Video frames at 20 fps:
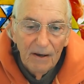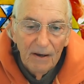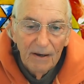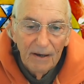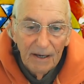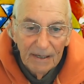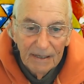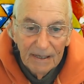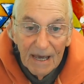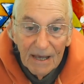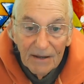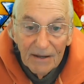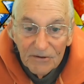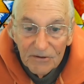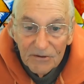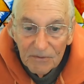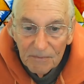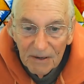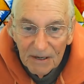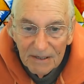Again, to
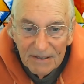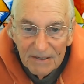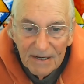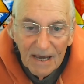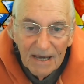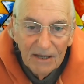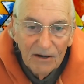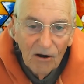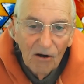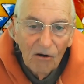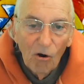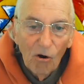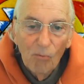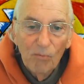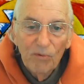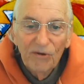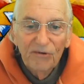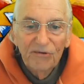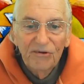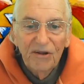maintain our
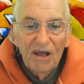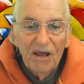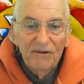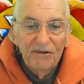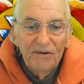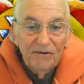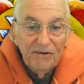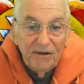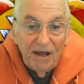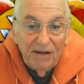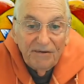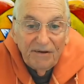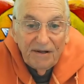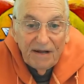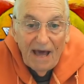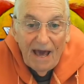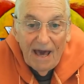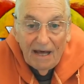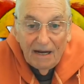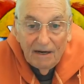homeostasis as an
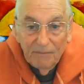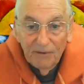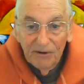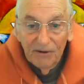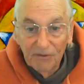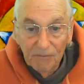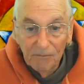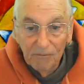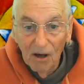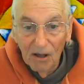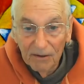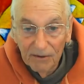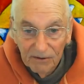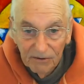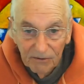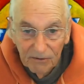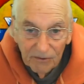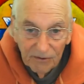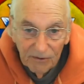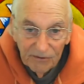atom, as a
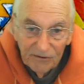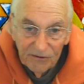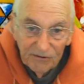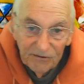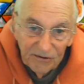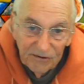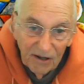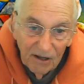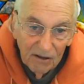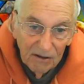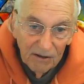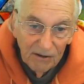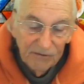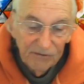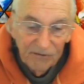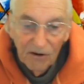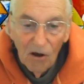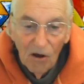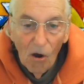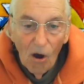molecule, as a cell, as
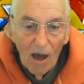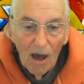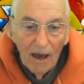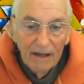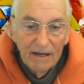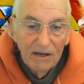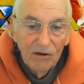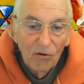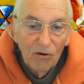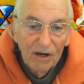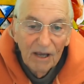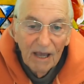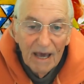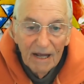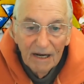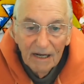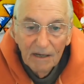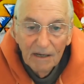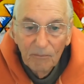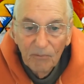any
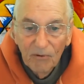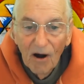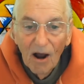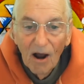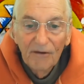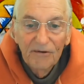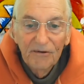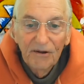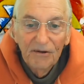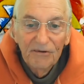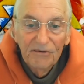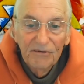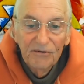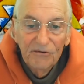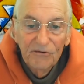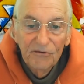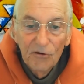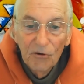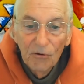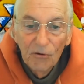organic process is
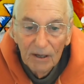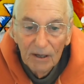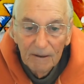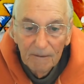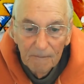doing.